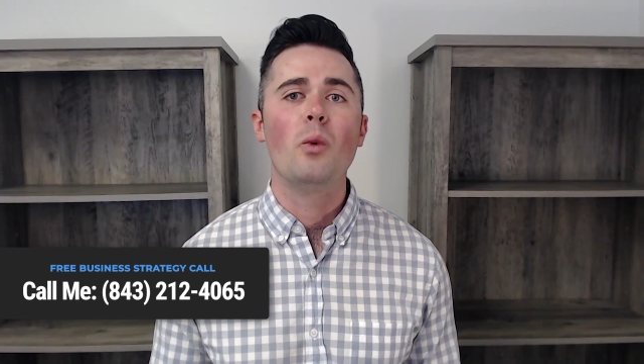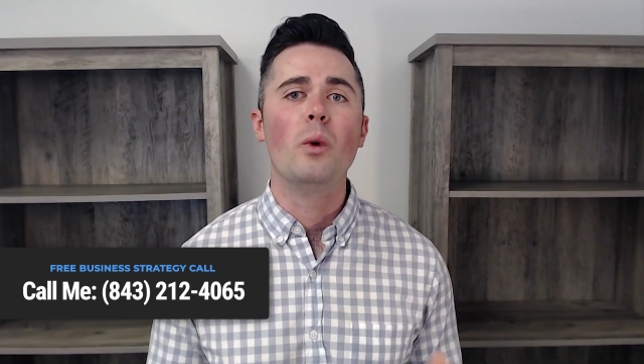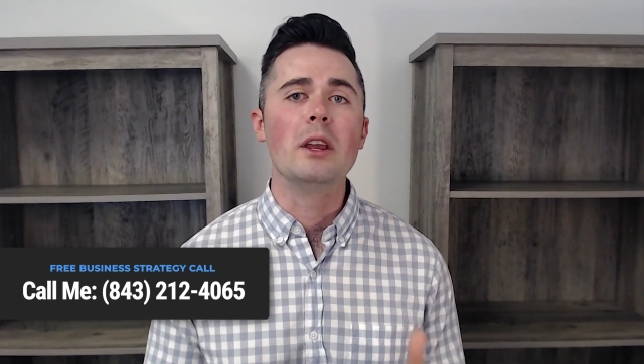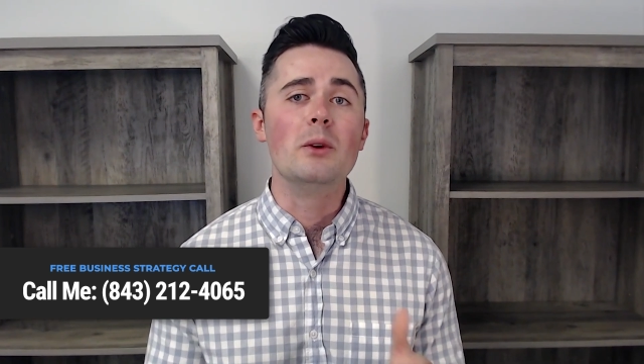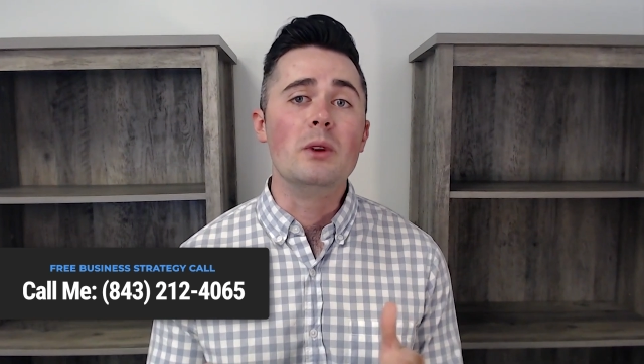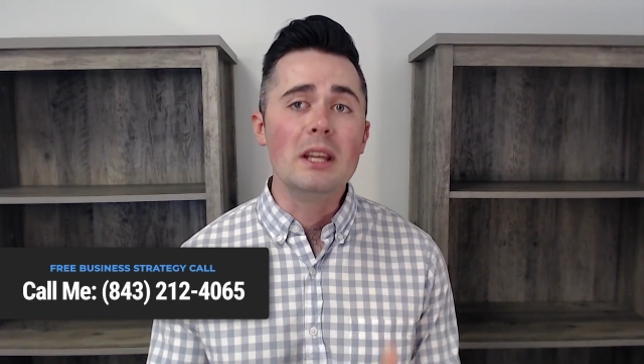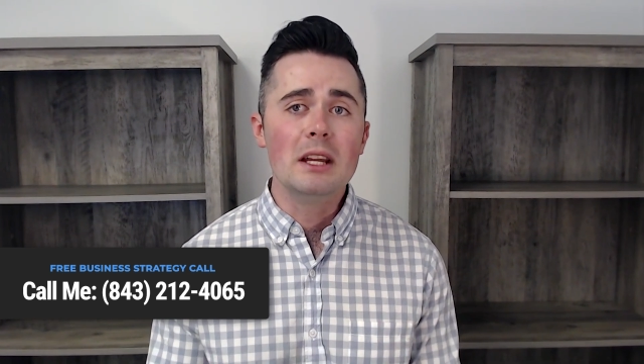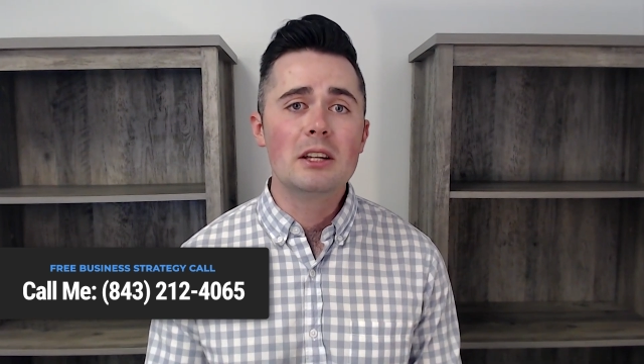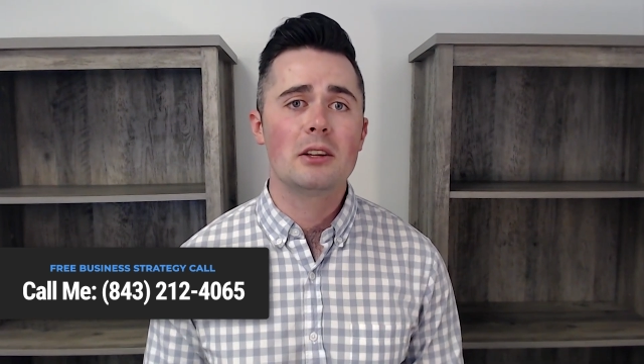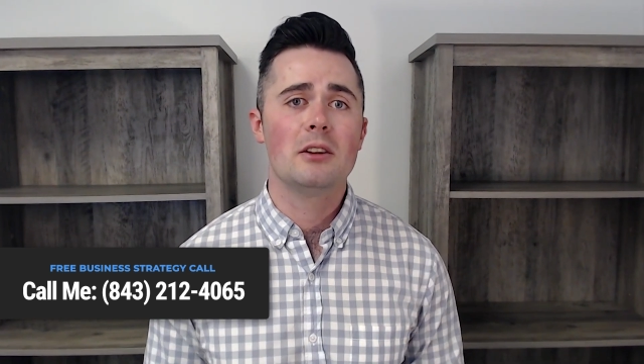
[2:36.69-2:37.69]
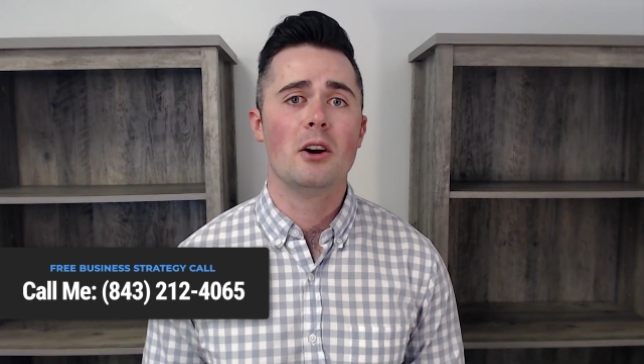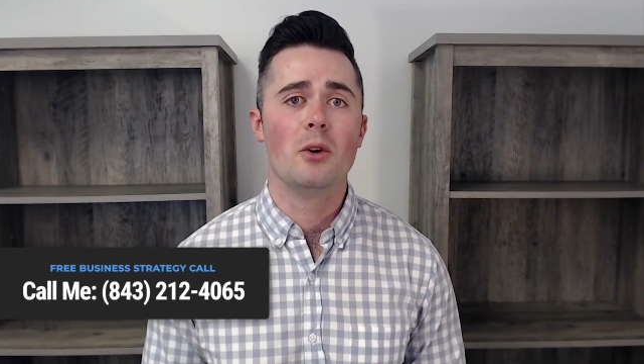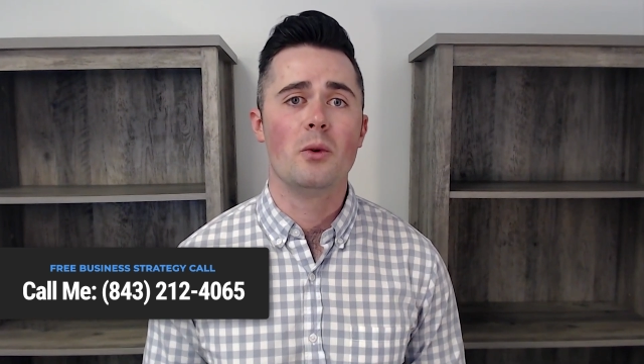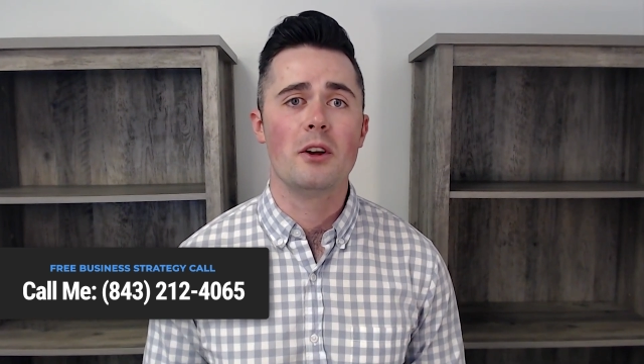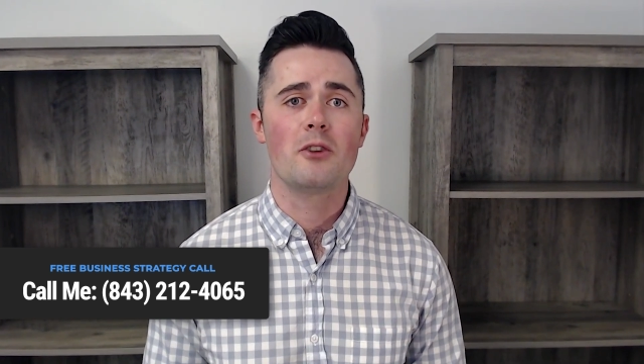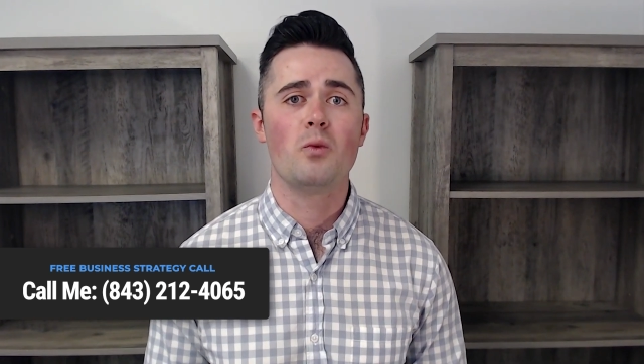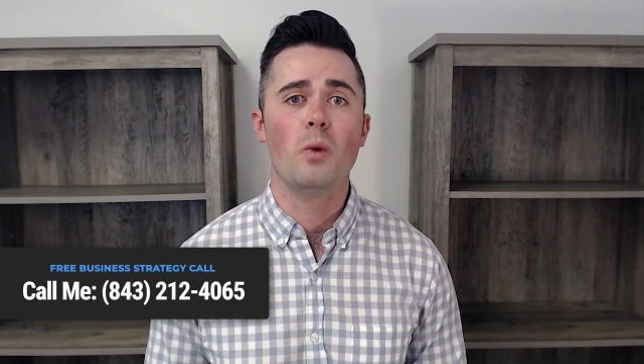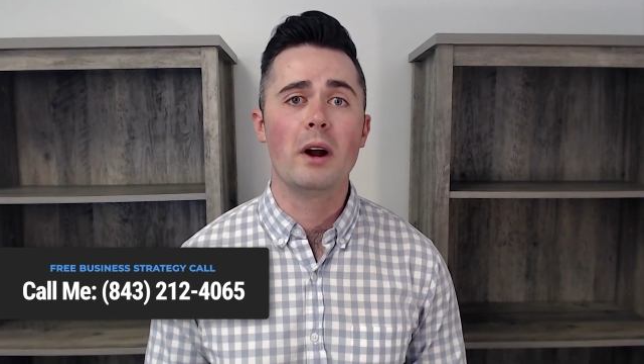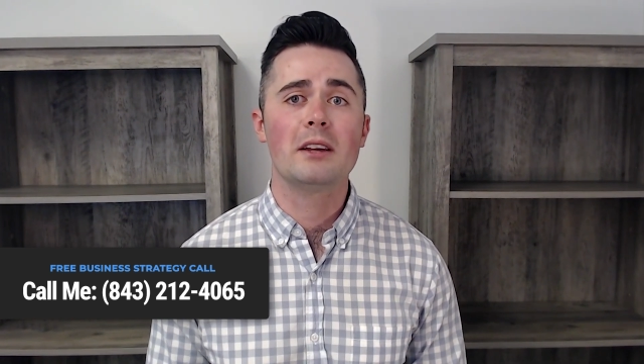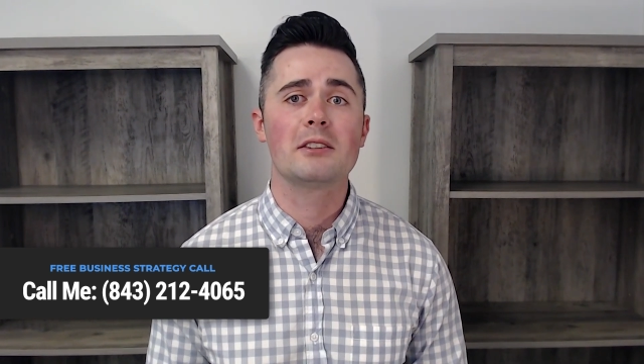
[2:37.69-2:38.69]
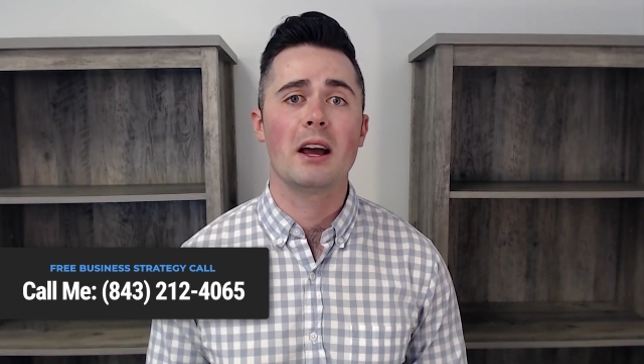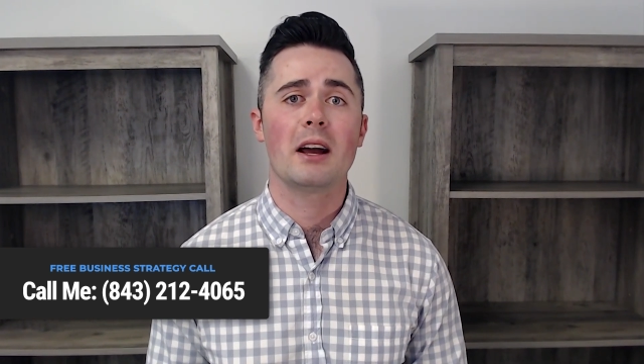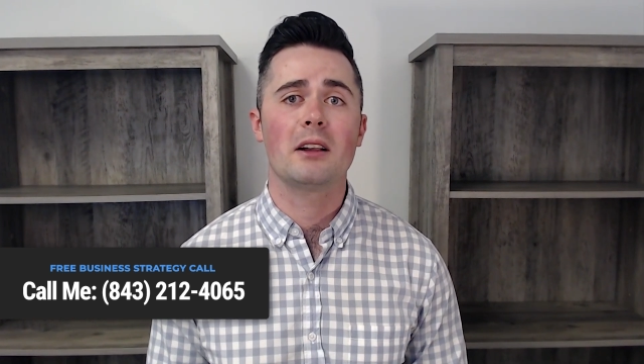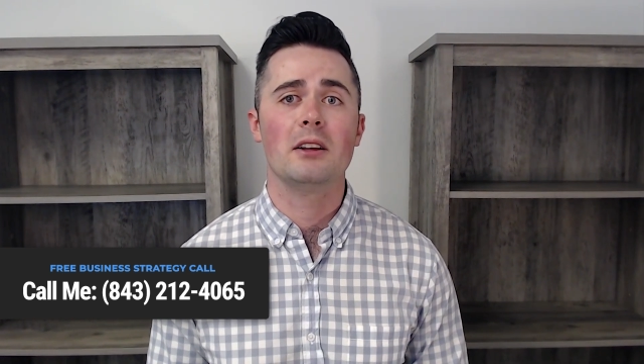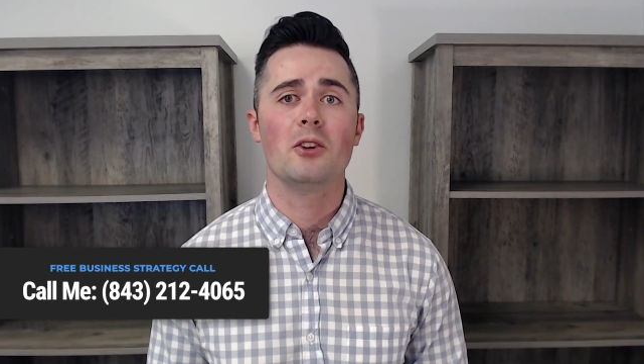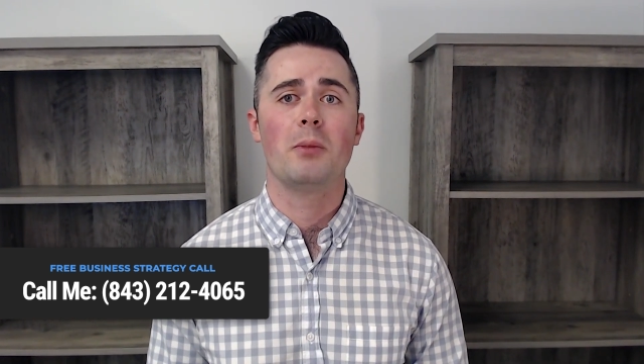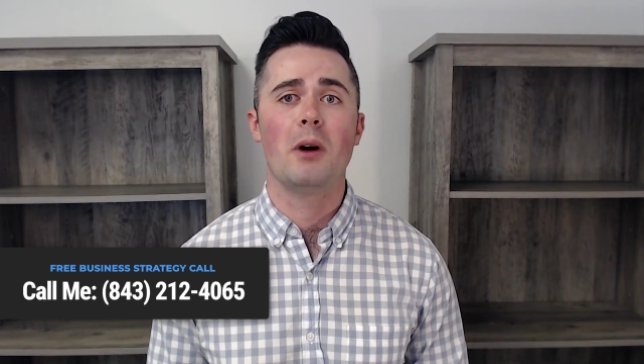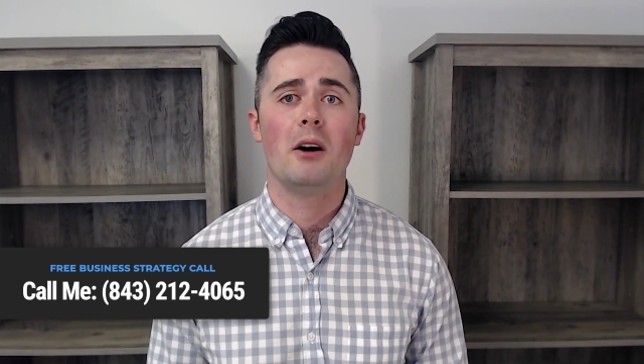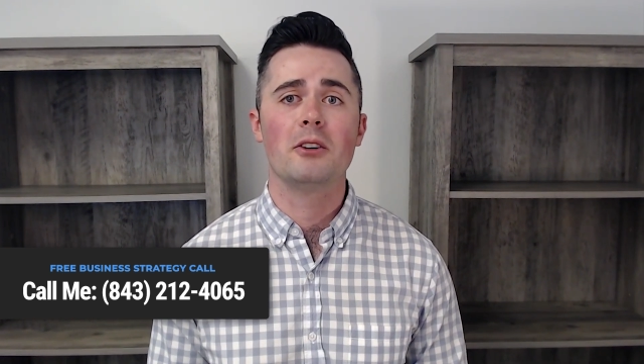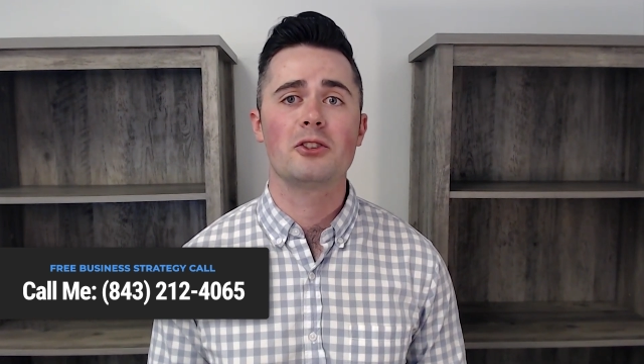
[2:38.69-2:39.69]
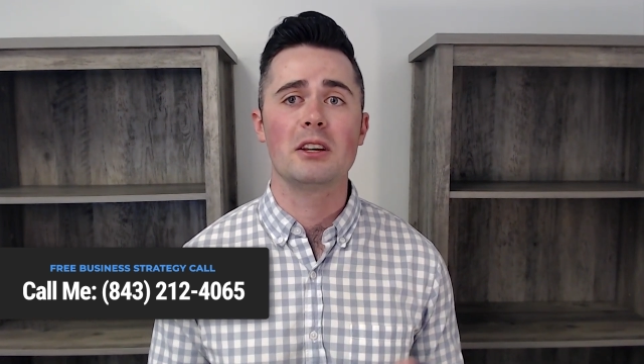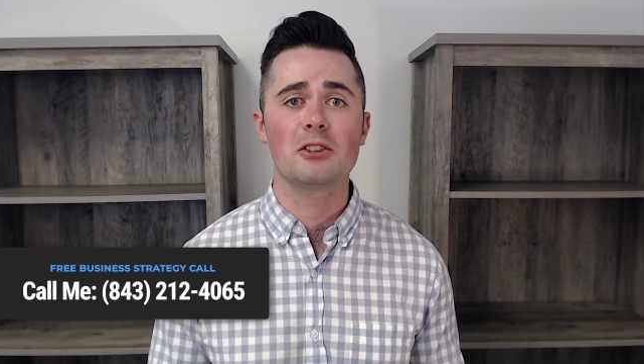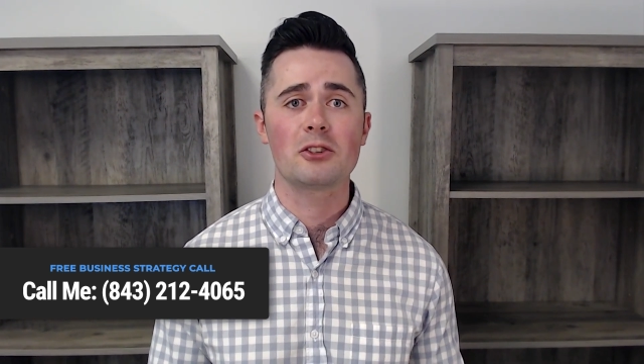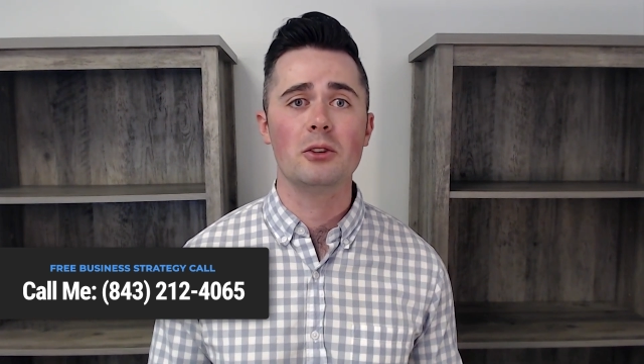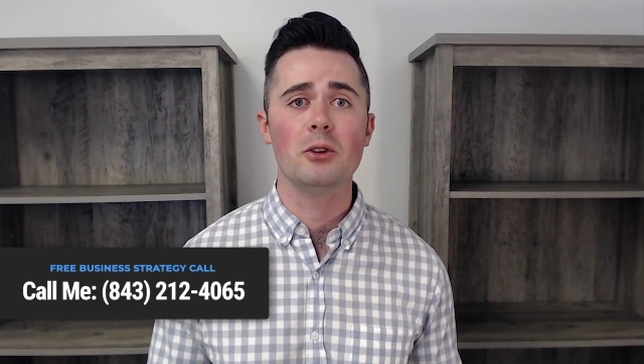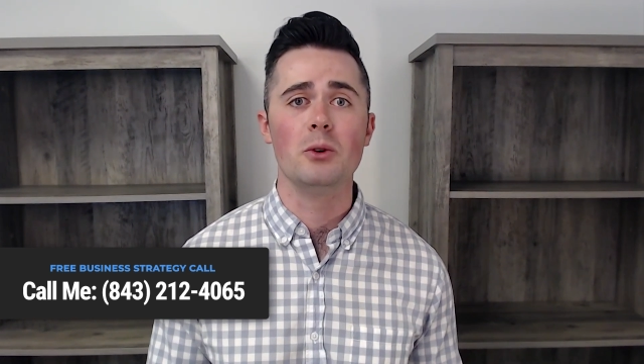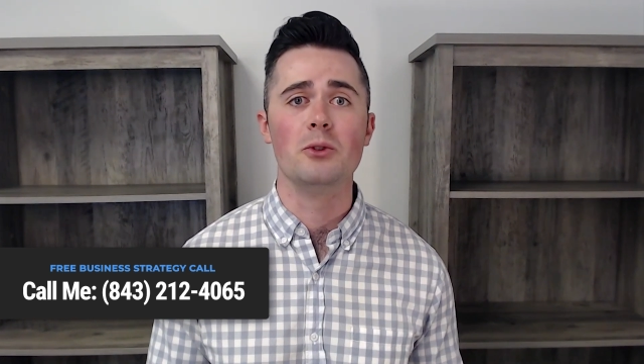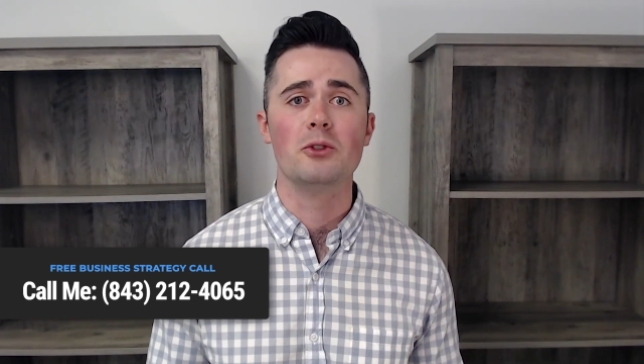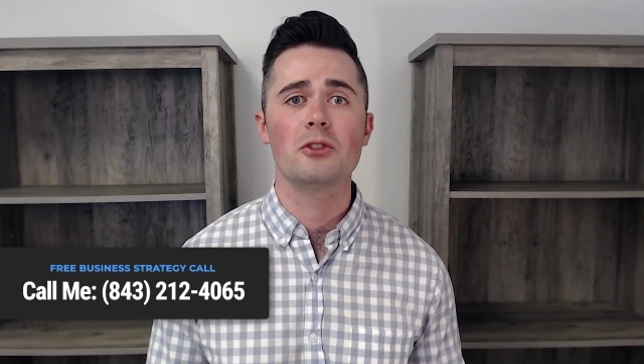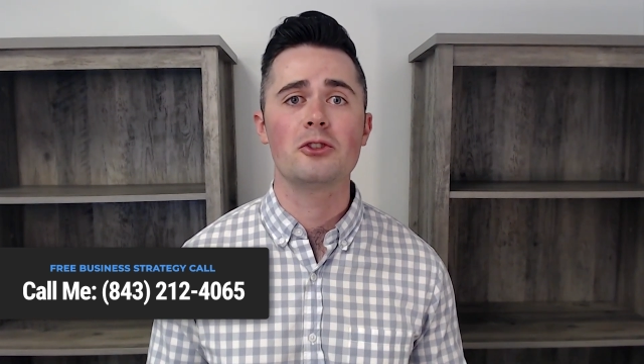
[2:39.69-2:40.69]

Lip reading: What you need to know is what exactly your policy excludes